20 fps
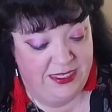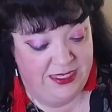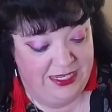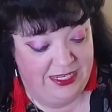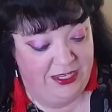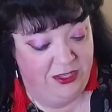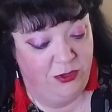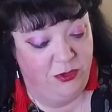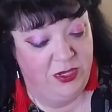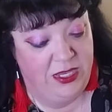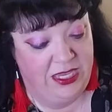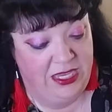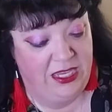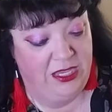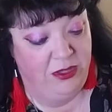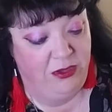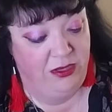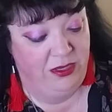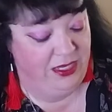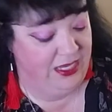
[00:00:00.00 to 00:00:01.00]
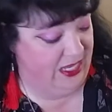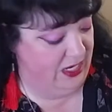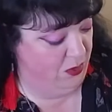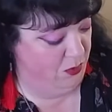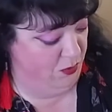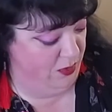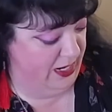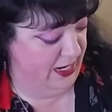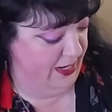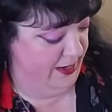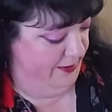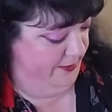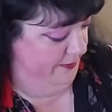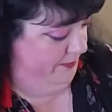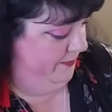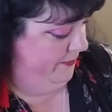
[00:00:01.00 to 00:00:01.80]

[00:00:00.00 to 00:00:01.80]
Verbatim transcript: steel key, key ring.